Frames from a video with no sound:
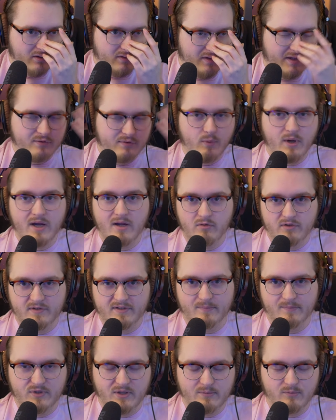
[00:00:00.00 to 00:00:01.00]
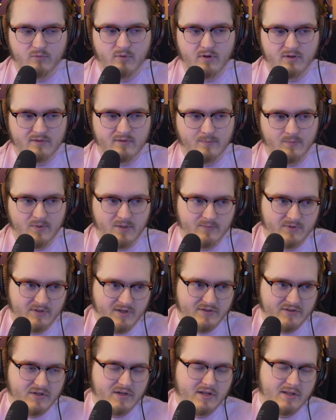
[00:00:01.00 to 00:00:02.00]
that's why it sometimes works and sometimes
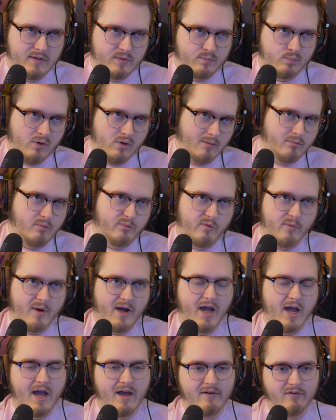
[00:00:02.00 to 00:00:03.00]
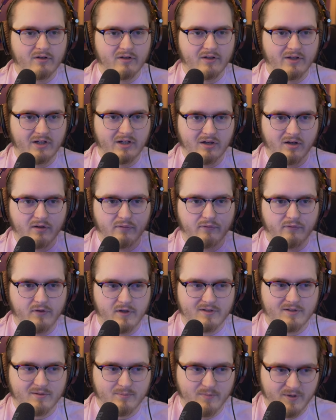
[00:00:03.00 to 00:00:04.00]
doesn't, and that's probably why I haven't like
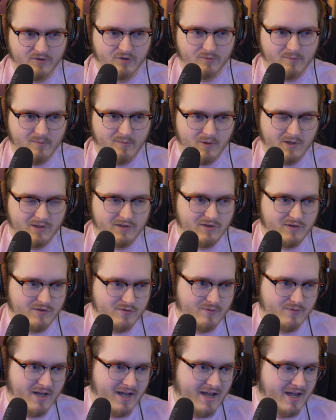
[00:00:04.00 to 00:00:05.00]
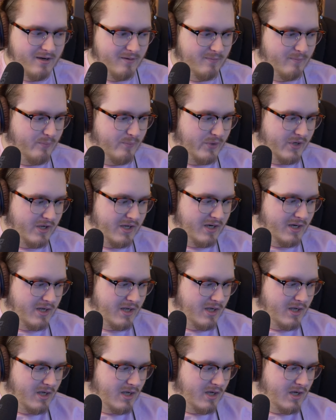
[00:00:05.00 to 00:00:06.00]
affixed muscle memory to do that, but
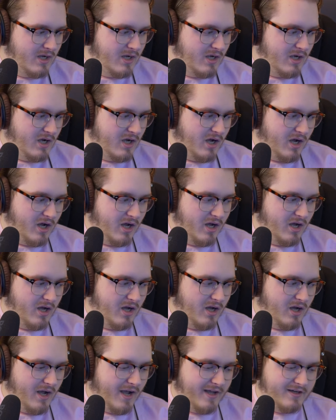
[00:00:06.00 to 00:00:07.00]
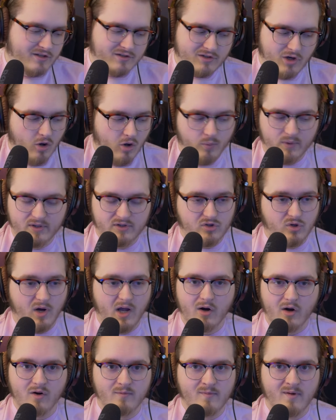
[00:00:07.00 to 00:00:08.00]
uh, I just always
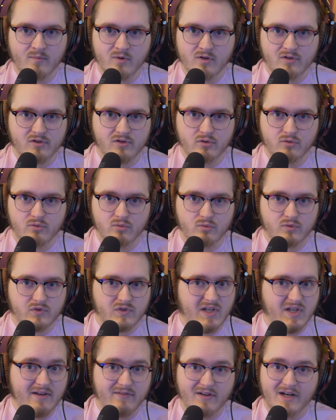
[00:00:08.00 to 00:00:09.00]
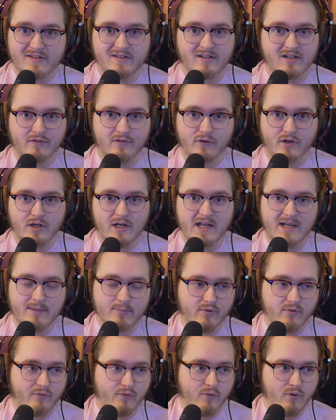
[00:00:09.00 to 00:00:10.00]
try to remember to save it as a different
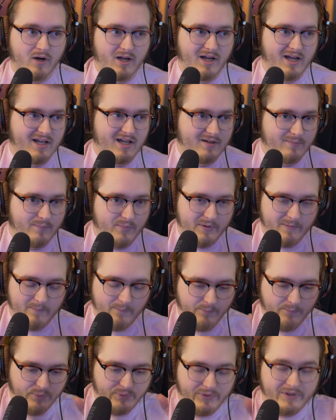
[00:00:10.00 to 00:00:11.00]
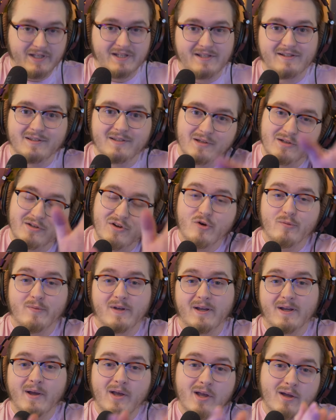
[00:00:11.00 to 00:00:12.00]
name beforehand. But please,
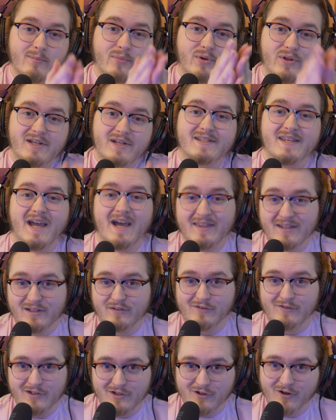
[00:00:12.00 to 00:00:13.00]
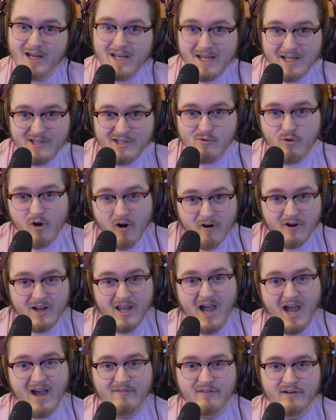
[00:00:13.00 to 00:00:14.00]
Adobe, please add this feature in. You already
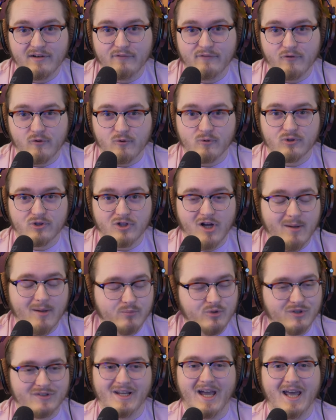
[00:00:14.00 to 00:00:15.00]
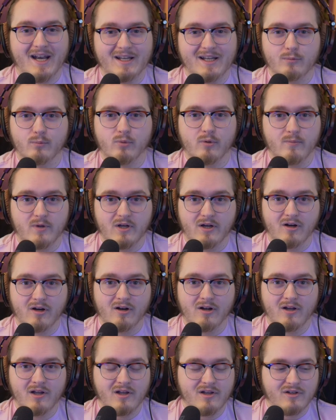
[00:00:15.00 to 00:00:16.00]
have it in Photoshop. Just add it in
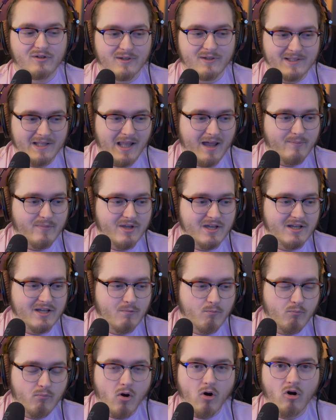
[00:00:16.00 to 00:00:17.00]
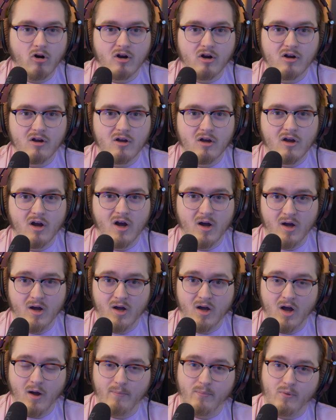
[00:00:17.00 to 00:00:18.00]
Premiere. Just let me mark
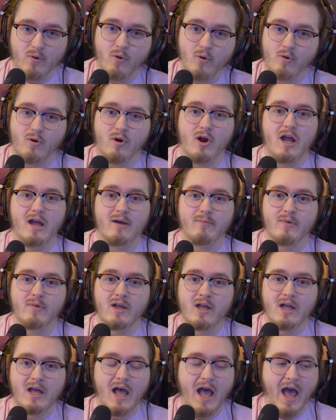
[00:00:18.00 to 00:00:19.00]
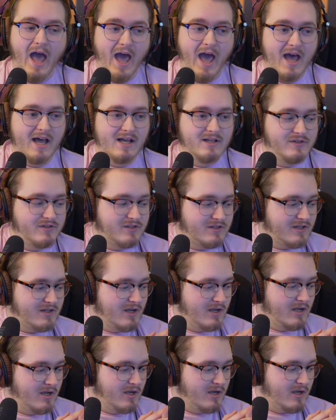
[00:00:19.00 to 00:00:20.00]
uh, a program as
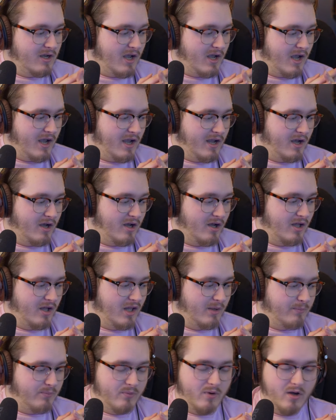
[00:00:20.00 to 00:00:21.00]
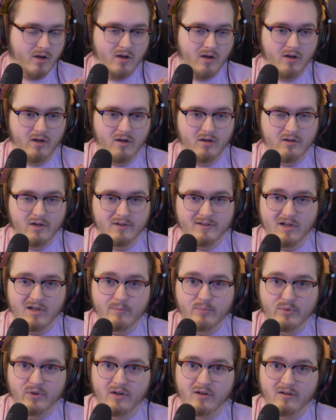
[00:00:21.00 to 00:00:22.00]
a, uh, a, uh, a
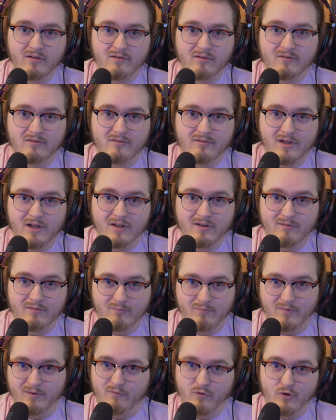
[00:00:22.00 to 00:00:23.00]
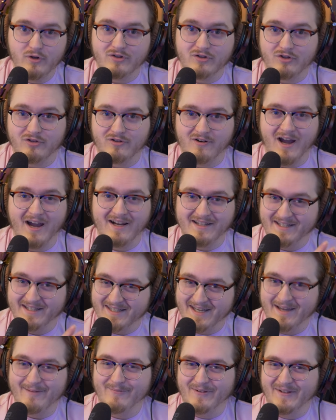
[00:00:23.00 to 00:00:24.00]
template, and my voice just cracked, a
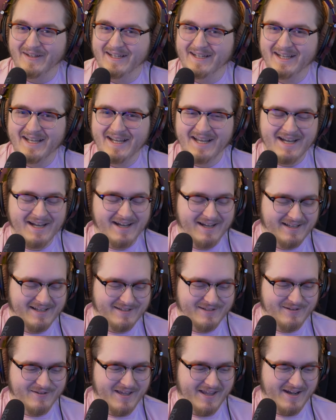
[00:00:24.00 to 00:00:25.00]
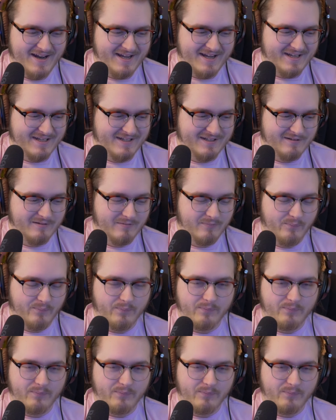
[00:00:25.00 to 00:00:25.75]
template, uh, so that I can